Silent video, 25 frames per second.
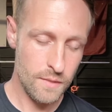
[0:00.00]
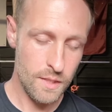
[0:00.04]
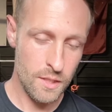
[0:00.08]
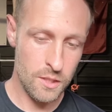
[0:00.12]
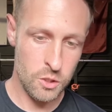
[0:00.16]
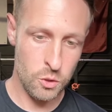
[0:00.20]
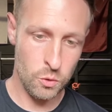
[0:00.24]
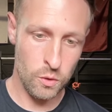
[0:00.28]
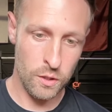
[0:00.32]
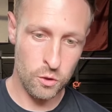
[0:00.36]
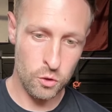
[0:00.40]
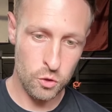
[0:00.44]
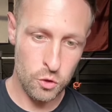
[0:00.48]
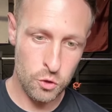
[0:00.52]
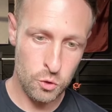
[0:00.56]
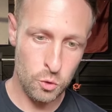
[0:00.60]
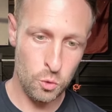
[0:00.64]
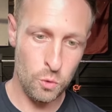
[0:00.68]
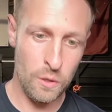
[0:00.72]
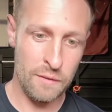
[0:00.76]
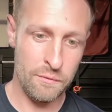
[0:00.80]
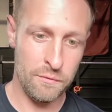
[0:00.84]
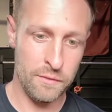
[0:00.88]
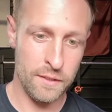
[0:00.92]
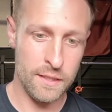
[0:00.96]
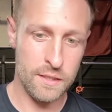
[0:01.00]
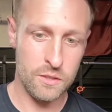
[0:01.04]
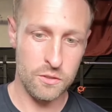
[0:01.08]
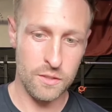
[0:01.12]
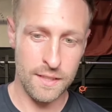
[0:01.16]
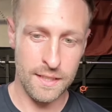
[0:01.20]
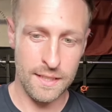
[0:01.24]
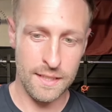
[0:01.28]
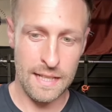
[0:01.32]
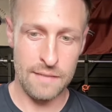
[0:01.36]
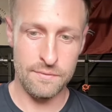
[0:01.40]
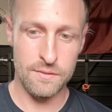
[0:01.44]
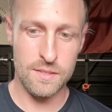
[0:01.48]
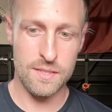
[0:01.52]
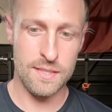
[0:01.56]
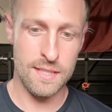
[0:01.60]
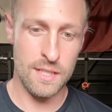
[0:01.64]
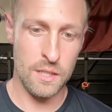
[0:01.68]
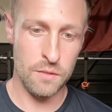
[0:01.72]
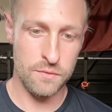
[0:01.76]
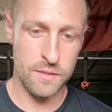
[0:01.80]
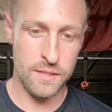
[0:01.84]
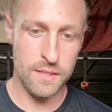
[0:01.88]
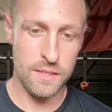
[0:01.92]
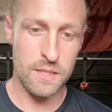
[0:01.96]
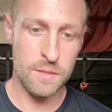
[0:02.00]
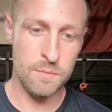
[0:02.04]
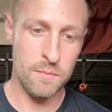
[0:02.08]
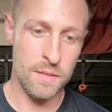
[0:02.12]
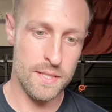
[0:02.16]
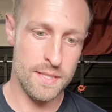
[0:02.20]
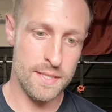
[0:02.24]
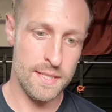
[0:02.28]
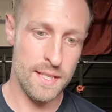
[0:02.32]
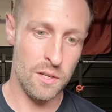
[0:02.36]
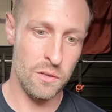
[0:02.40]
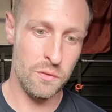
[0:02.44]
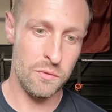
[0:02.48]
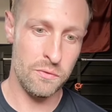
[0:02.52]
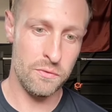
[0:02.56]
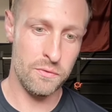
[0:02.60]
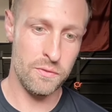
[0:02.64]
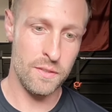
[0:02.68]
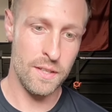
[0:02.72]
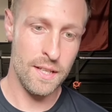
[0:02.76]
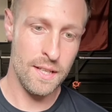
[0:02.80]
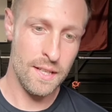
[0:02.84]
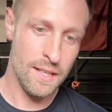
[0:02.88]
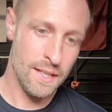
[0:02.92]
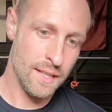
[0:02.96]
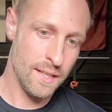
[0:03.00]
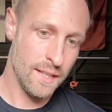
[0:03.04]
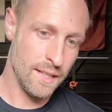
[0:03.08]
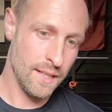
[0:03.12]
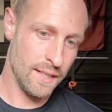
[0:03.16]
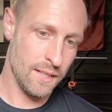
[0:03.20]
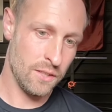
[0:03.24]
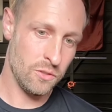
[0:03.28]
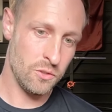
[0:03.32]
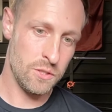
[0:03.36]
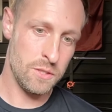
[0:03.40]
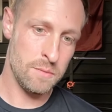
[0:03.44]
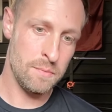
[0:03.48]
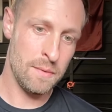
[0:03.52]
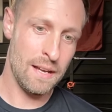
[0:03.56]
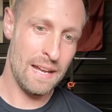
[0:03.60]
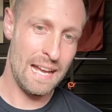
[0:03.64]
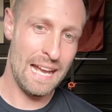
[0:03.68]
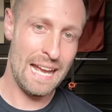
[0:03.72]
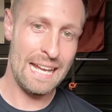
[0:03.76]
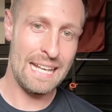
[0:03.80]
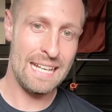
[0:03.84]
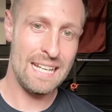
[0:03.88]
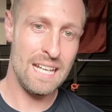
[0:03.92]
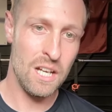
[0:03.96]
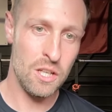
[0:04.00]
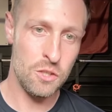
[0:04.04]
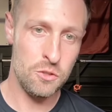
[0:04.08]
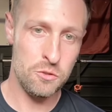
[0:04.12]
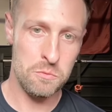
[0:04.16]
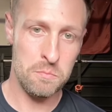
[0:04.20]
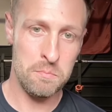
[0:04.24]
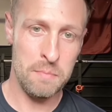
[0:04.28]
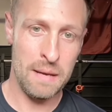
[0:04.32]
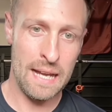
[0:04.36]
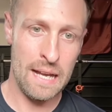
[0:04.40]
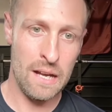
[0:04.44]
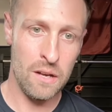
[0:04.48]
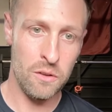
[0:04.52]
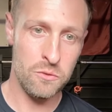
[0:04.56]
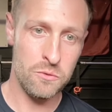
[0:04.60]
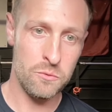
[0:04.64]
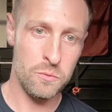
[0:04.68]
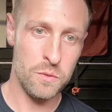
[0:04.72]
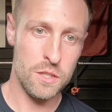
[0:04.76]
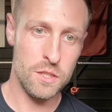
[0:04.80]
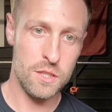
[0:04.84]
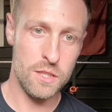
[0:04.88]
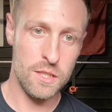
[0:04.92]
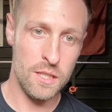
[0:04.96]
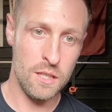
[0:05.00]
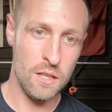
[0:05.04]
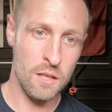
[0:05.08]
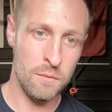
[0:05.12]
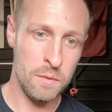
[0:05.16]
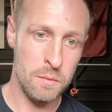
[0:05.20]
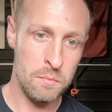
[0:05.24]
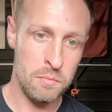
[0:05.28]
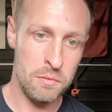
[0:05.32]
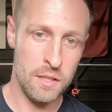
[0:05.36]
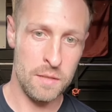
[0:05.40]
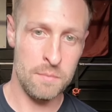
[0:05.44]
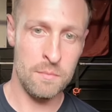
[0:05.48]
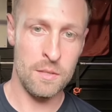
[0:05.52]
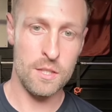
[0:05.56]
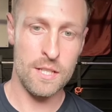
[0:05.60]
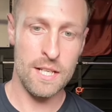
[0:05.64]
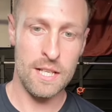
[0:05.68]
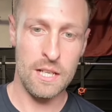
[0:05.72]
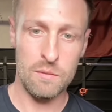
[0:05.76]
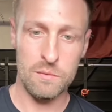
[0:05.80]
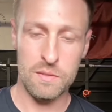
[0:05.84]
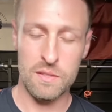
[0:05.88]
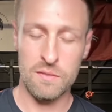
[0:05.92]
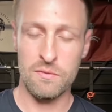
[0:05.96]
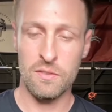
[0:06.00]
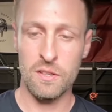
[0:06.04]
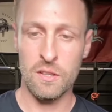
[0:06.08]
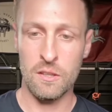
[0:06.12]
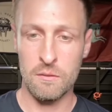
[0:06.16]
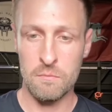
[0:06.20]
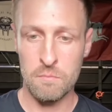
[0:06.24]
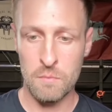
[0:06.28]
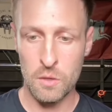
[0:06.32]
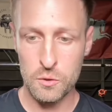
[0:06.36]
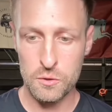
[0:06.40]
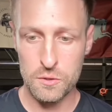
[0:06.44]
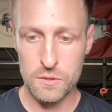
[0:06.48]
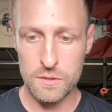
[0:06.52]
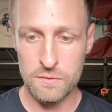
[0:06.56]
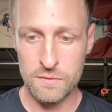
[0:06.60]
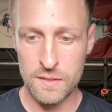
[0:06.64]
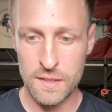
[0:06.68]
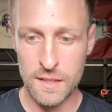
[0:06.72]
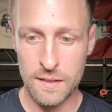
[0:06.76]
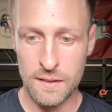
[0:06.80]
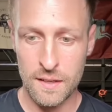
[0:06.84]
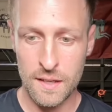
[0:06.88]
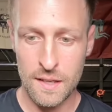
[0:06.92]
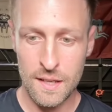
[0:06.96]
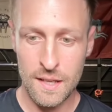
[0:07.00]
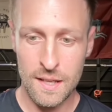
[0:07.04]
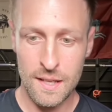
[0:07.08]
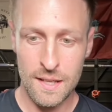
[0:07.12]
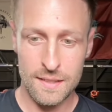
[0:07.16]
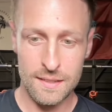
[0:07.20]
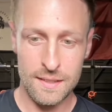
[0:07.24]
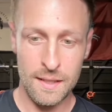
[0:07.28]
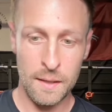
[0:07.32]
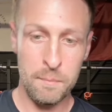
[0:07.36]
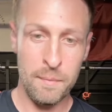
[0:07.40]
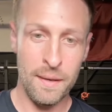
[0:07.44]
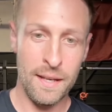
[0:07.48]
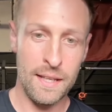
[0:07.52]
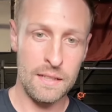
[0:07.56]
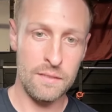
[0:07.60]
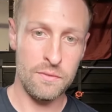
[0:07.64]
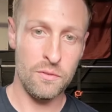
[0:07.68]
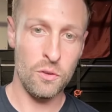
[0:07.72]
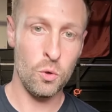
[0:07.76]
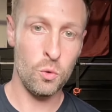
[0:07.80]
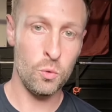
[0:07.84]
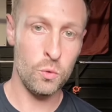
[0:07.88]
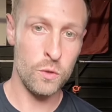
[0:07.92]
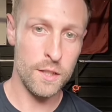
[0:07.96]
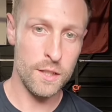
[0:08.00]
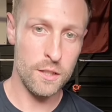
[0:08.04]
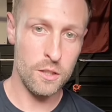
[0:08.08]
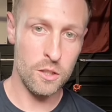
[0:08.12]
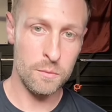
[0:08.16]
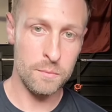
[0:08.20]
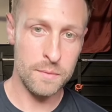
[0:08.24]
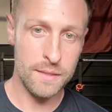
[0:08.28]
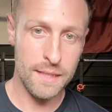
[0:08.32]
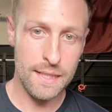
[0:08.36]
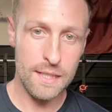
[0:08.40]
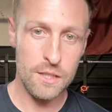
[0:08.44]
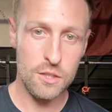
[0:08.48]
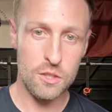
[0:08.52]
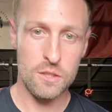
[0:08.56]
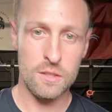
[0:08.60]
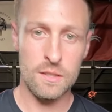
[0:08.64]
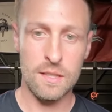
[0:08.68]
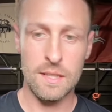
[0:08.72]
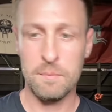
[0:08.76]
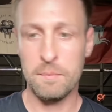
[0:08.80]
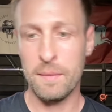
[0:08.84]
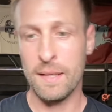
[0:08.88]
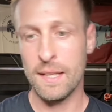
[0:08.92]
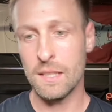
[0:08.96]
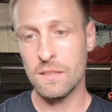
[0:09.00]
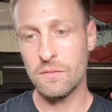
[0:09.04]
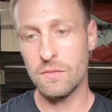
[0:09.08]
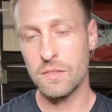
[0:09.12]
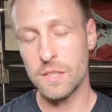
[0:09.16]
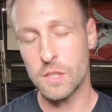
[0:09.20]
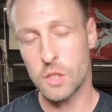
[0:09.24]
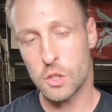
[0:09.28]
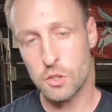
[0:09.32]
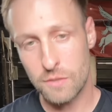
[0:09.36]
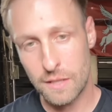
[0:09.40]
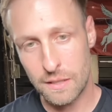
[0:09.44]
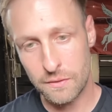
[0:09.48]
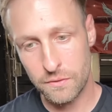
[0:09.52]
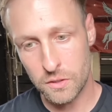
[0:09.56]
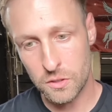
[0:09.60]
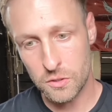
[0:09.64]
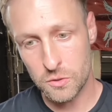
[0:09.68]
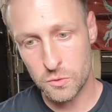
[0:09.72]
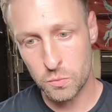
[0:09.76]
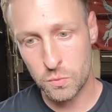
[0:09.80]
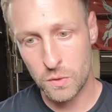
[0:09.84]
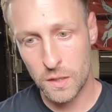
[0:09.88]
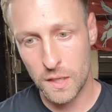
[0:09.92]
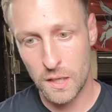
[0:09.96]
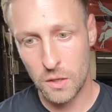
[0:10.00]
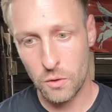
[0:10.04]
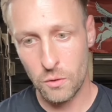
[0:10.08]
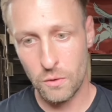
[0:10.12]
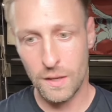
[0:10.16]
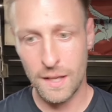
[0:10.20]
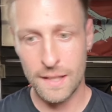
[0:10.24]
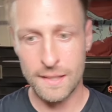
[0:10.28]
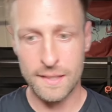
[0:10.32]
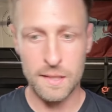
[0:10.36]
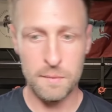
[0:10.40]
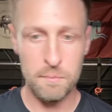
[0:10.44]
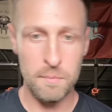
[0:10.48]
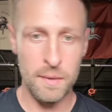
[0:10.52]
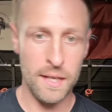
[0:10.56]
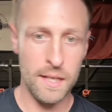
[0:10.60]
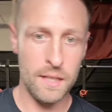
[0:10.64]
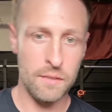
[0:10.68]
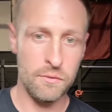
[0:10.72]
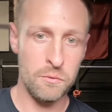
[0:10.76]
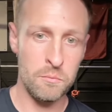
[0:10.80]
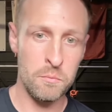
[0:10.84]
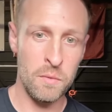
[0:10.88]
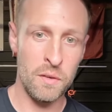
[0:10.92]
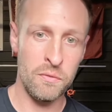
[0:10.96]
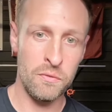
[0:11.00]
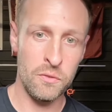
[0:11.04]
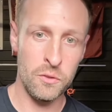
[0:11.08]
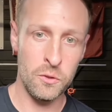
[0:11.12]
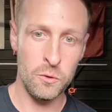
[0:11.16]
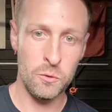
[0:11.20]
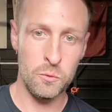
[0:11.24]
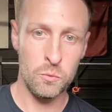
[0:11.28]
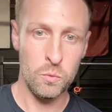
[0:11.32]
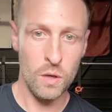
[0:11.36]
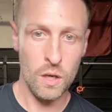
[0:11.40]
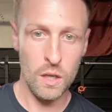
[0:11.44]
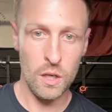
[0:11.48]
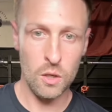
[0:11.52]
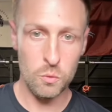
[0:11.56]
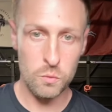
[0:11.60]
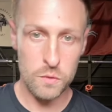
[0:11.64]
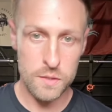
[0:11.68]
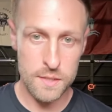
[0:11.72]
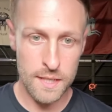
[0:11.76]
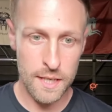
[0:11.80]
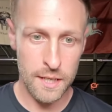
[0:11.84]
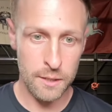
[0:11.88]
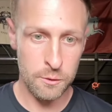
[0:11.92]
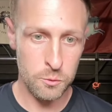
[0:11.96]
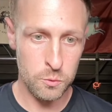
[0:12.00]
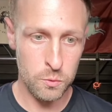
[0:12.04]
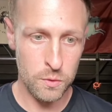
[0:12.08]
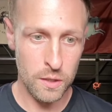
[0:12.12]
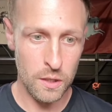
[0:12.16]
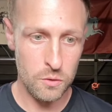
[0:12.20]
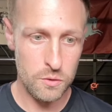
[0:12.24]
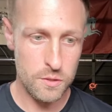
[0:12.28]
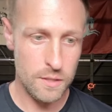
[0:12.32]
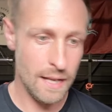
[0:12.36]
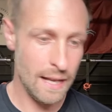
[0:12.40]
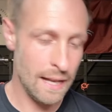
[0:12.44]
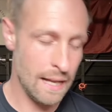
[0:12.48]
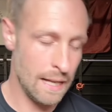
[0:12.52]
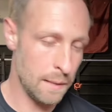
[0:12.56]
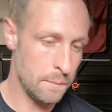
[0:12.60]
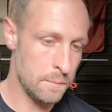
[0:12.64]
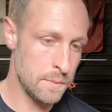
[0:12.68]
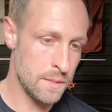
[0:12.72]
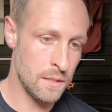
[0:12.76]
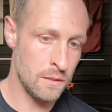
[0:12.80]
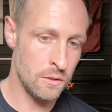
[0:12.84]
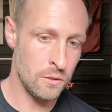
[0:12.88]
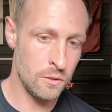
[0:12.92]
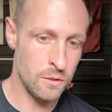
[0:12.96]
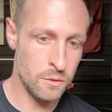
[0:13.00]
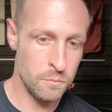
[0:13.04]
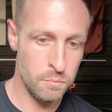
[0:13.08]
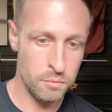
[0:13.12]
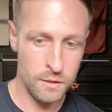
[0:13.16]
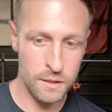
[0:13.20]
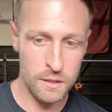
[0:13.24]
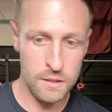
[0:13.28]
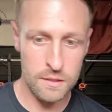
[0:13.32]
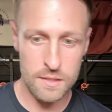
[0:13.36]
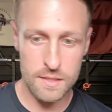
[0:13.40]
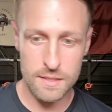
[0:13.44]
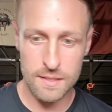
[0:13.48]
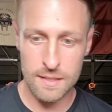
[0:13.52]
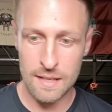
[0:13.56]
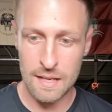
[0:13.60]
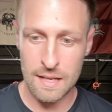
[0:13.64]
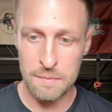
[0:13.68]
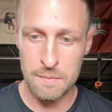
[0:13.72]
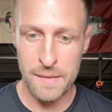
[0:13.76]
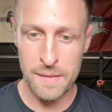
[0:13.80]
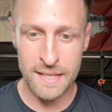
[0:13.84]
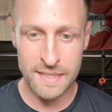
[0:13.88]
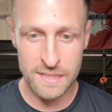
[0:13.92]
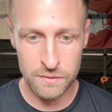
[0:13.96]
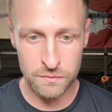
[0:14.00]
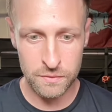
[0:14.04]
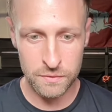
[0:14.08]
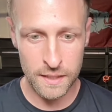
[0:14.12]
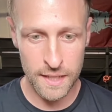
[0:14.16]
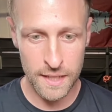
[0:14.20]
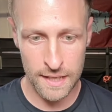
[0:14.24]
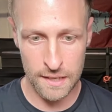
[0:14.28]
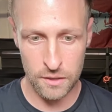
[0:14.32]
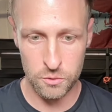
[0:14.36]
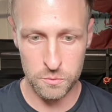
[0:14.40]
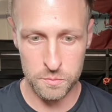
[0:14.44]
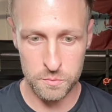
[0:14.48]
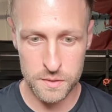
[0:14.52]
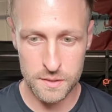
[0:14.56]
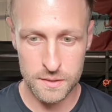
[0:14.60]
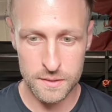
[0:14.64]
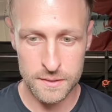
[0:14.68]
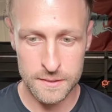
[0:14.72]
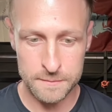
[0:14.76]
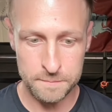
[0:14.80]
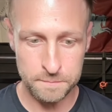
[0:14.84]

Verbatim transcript: So I got taught everything, so I didn't have to self teach myself. It cost about £800, which the army pretty much helped to fund most of it. They paid for all the accommodation, they paid for the travel as well, and they paid for my food while I was there as well. So absolutely brilliant. So that massively helped.